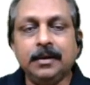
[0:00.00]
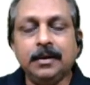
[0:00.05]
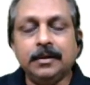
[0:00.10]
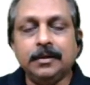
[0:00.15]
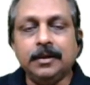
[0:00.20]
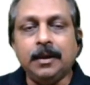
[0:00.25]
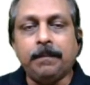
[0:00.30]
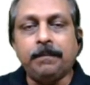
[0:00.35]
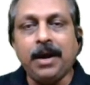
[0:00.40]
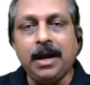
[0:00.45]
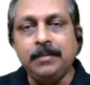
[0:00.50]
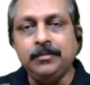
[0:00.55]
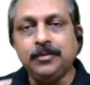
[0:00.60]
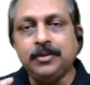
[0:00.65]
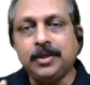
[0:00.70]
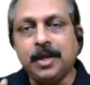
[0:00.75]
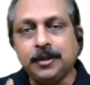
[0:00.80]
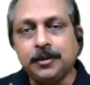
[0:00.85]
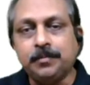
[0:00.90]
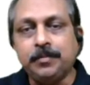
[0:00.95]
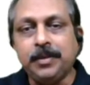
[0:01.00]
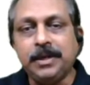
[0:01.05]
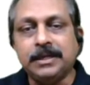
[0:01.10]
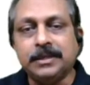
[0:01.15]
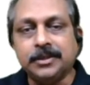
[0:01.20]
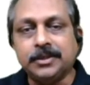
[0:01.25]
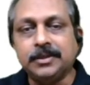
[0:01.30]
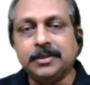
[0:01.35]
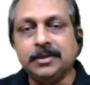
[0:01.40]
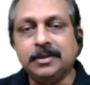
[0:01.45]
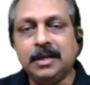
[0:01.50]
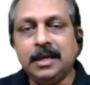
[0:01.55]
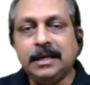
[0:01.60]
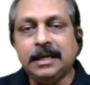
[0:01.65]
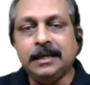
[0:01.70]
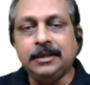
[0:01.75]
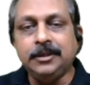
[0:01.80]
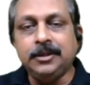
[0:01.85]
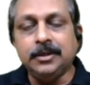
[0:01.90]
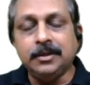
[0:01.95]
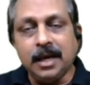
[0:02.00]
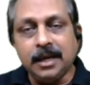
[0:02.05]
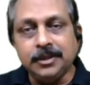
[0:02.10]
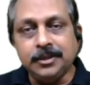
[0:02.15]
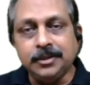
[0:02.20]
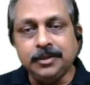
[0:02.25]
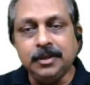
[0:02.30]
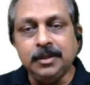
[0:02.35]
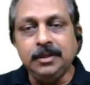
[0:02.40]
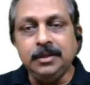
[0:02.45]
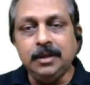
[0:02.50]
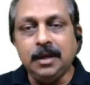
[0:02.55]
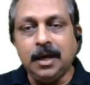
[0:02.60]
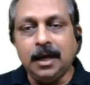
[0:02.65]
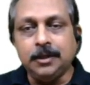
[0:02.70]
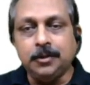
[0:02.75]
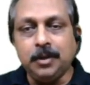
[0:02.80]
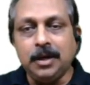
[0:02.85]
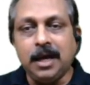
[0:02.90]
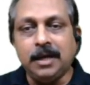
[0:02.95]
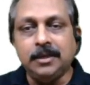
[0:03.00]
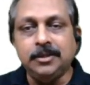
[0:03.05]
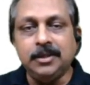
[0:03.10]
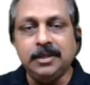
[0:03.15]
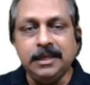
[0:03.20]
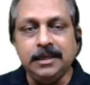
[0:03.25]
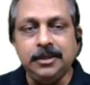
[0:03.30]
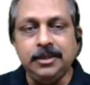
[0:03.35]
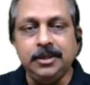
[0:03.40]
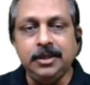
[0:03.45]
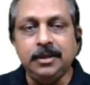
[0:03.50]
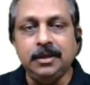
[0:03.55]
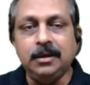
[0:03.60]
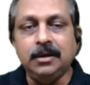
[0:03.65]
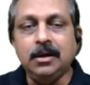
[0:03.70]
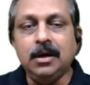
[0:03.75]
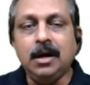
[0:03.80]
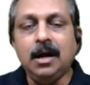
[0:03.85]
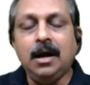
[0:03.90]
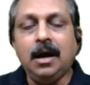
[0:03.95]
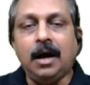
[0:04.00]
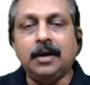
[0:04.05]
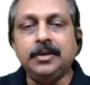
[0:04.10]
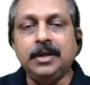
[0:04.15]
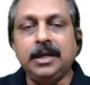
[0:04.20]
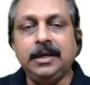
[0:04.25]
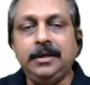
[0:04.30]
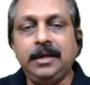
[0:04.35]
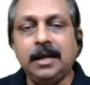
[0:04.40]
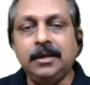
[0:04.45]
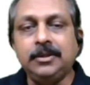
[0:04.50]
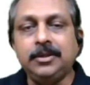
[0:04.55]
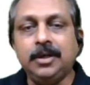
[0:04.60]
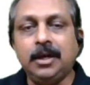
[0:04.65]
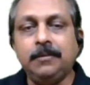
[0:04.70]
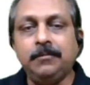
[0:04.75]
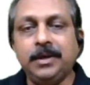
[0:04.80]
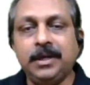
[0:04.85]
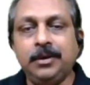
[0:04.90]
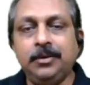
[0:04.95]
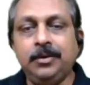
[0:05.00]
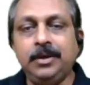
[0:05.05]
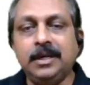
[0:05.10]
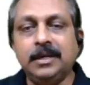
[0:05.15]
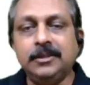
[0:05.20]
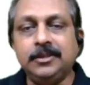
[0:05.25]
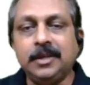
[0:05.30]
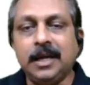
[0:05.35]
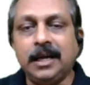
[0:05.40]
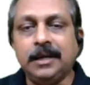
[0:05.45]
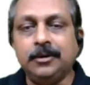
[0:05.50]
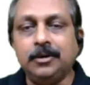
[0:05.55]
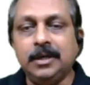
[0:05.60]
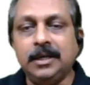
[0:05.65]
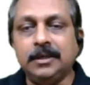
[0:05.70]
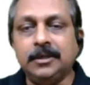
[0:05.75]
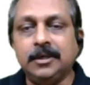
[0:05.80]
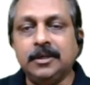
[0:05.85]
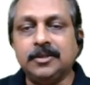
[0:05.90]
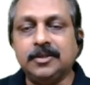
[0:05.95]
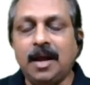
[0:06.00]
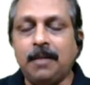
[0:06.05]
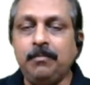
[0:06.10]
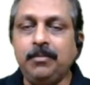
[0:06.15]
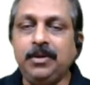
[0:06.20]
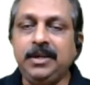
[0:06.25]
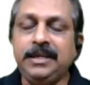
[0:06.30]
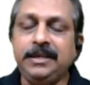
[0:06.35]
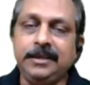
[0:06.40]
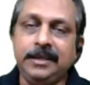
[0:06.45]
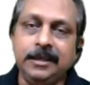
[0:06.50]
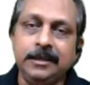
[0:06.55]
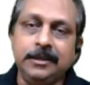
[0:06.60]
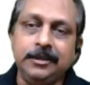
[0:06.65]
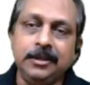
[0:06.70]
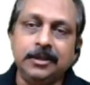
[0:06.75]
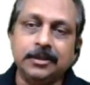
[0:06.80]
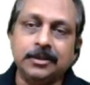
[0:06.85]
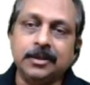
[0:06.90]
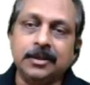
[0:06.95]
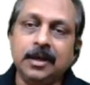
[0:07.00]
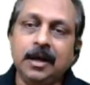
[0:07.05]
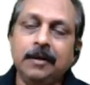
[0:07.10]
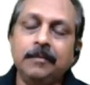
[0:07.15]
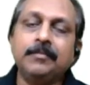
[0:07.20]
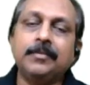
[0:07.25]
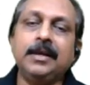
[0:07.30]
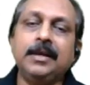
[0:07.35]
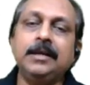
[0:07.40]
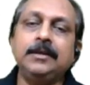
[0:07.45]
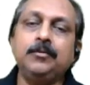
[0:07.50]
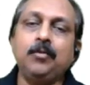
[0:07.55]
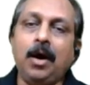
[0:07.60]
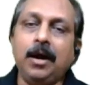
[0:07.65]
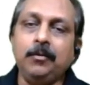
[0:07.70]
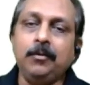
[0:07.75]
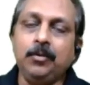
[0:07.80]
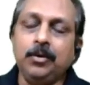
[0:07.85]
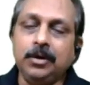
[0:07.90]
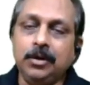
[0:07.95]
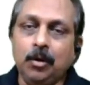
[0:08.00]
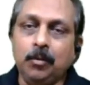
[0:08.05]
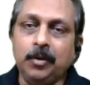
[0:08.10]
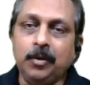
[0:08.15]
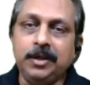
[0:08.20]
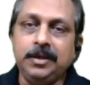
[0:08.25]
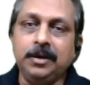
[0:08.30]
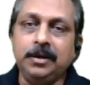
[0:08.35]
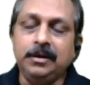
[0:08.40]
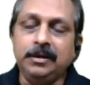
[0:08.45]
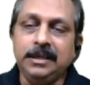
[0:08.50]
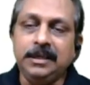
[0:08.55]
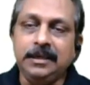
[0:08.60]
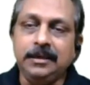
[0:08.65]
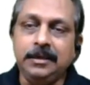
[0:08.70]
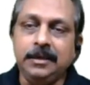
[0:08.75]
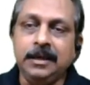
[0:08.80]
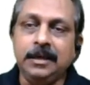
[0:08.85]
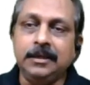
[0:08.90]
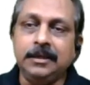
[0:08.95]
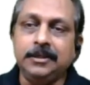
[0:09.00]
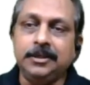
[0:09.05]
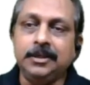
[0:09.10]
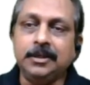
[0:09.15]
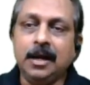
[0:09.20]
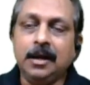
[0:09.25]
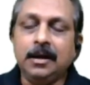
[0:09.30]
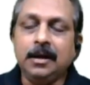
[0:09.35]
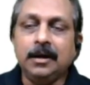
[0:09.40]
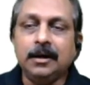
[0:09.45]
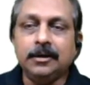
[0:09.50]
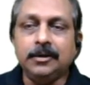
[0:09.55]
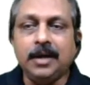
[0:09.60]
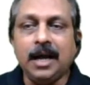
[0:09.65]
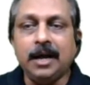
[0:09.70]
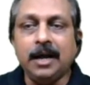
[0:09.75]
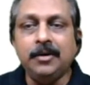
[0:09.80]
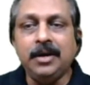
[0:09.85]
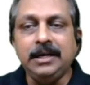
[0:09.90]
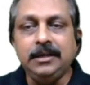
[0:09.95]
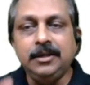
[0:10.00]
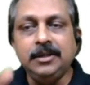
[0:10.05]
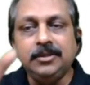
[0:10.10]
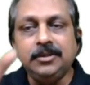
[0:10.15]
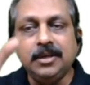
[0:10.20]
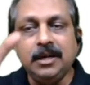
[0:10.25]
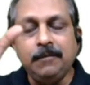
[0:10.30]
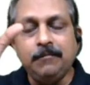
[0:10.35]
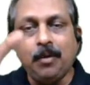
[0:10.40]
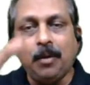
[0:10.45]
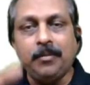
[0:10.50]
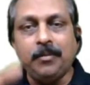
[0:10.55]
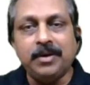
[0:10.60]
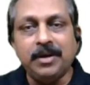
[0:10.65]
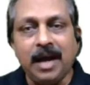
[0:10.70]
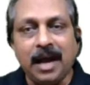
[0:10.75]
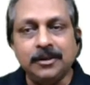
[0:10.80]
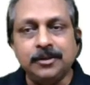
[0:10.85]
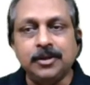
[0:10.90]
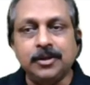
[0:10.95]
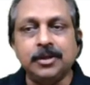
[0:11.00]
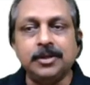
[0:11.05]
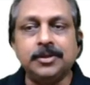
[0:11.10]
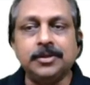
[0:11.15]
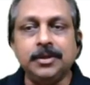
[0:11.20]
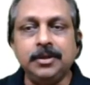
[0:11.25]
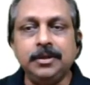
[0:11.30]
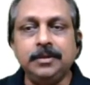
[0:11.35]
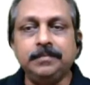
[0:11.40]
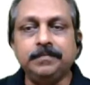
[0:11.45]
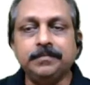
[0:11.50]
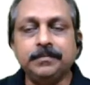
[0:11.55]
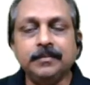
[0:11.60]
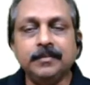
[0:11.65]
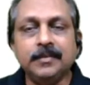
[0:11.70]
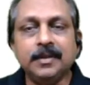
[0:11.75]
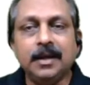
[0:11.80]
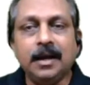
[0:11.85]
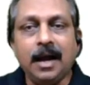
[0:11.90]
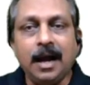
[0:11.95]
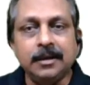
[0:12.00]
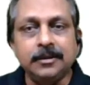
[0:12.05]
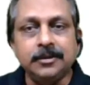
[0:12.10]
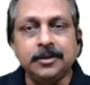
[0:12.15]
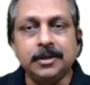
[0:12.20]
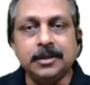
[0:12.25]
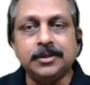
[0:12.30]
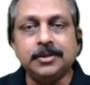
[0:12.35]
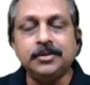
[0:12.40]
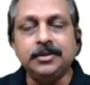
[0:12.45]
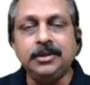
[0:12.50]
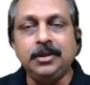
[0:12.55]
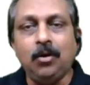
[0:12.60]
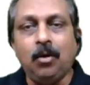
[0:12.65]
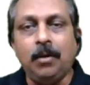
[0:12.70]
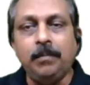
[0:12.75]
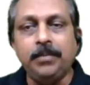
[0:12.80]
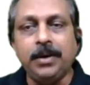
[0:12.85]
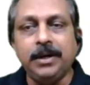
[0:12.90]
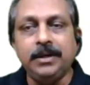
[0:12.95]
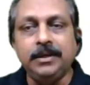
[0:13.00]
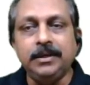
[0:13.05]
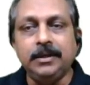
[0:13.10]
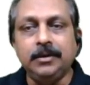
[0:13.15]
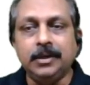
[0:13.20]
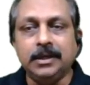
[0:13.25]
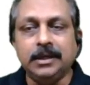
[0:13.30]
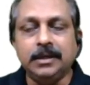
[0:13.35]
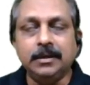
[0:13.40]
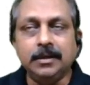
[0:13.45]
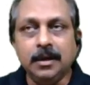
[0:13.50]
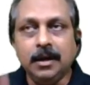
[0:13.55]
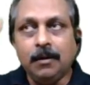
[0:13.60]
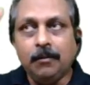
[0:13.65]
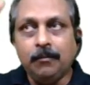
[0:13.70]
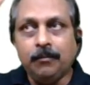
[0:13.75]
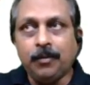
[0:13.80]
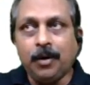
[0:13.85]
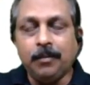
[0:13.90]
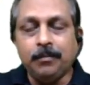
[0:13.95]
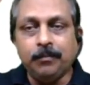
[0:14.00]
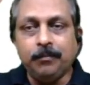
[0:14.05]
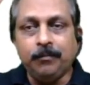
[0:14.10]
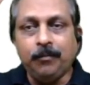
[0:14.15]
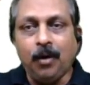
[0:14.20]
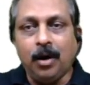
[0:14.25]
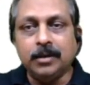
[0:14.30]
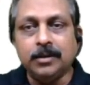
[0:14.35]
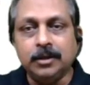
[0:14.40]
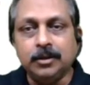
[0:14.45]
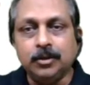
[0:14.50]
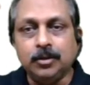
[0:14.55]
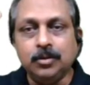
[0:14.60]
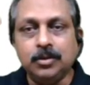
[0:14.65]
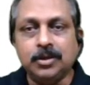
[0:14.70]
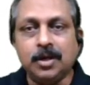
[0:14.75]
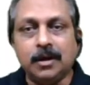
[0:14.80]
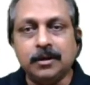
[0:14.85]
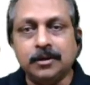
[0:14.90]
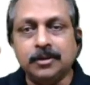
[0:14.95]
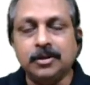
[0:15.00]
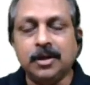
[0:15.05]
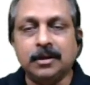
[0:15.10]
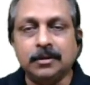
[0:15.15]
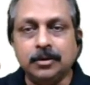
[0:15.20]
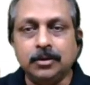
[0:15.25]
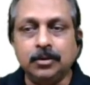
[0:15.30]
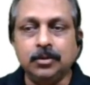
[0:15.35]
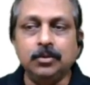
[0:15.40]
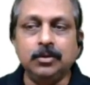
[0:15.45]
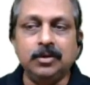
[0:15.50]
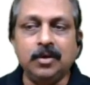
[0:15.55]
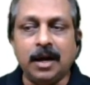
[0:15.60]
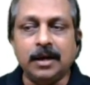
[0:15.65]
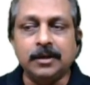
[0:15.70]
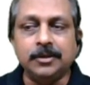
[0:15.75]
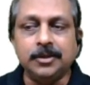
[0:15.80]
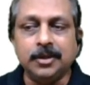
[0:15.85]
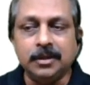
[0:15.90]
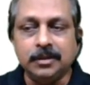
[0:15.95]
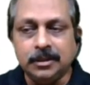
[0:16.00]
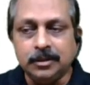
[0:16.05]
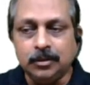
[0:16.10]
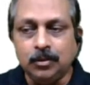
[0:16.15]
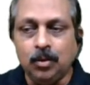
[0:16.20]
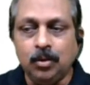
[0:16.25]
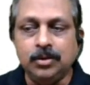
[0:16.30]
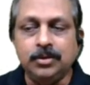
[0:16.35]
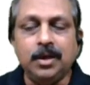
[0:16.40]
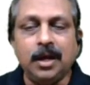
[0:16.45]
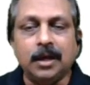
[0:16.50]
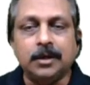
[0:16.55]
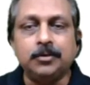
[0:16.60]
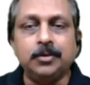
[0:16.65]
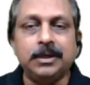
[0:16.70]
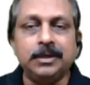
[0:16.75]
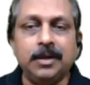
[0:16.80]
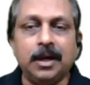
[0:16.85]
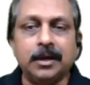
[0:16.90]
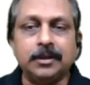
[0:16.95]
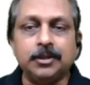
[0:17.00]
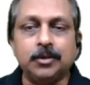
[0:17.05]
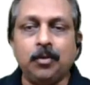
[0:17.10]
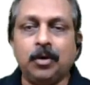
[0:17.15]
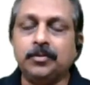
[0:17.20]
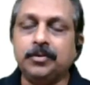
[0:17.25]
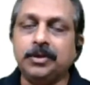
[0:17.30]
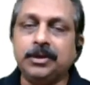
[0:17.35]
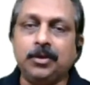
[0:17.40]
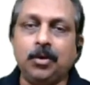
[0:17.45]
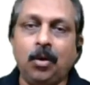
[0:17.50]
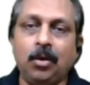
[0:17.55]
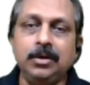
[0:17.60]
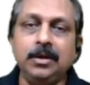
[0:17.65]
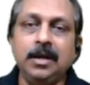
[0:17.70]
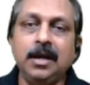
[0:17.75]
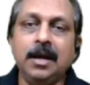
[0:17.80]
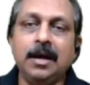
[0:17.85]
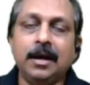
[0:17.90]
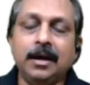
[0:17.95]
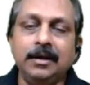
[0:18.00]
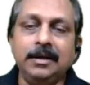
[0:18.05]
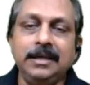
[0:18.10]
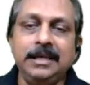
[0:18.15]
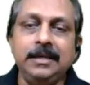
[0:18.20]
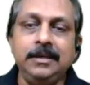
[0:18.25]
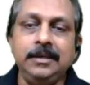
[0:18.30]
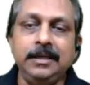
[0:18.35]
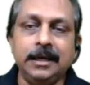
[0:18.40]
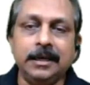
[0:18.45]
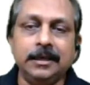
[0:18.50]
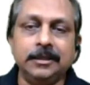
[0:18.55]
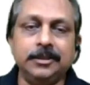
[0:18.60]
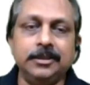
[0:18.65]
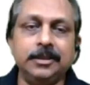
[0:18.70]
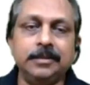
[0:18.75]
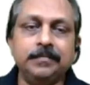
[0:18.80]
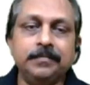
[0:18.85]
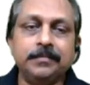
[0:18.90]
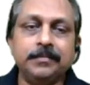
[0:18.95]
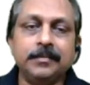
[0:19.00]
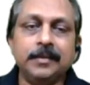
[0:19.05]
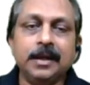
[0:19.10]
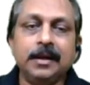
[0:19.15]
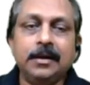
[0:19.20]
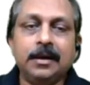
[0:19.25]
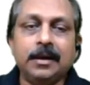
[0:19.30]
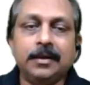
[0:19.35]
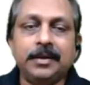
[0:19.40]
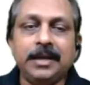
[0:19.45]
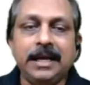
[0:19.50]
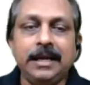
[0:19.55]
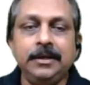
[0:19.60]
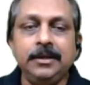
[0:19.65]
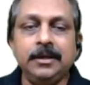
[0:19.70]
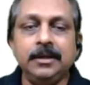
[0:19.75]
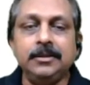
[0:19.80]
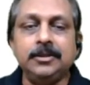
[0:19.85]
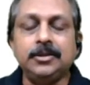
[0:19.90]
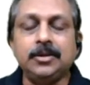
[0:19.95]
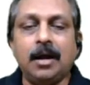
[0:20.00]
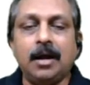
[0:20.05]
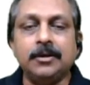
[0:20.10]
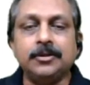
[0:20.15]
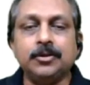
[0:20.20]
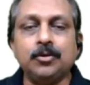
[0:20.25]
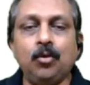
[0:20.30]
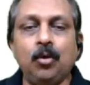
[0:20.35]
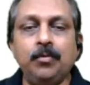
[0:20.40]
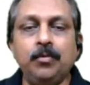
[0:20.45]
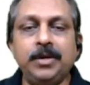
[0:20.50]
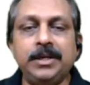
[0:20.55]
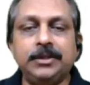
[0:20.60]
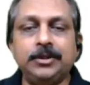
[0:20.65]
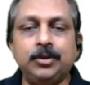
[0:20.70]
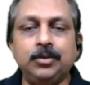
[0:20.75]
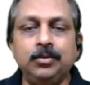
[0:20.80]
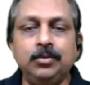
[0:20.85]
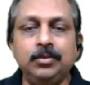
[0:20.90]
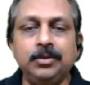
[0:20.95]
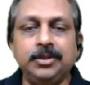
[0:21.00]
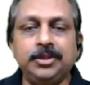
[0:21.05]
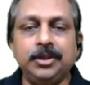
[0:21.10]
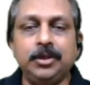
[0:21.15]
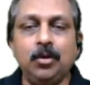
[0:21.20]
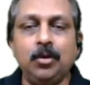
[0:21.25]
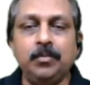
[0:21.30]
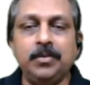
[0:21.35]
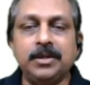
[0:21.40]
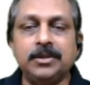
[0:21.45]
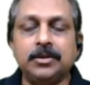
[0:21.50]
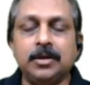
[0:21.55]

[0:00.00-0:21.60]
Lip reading: The prime suspects internationally as well as in India are the Delta variants and related sublineages. There's one word over here, lineage, direct descent from an ancestry or pedigree, from father to son, son to grandson. It goes that way. That's what we call lineage. The Indian SARS-CoV-2 Genomics